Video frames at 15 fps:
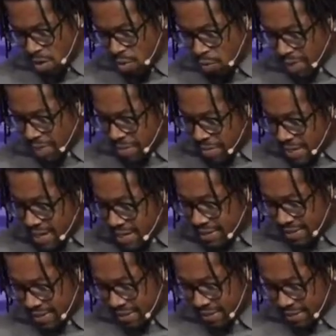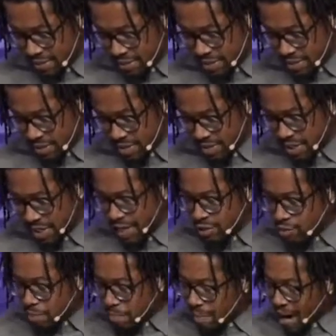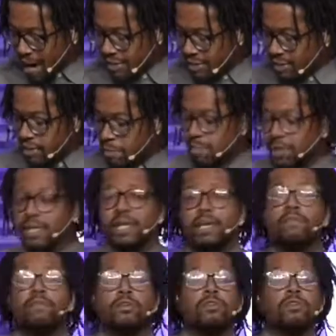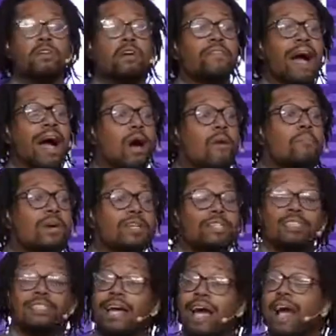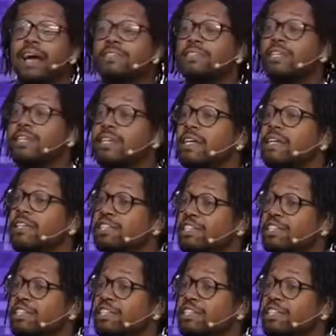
What he means is he's reminding the believers of how much they actually needed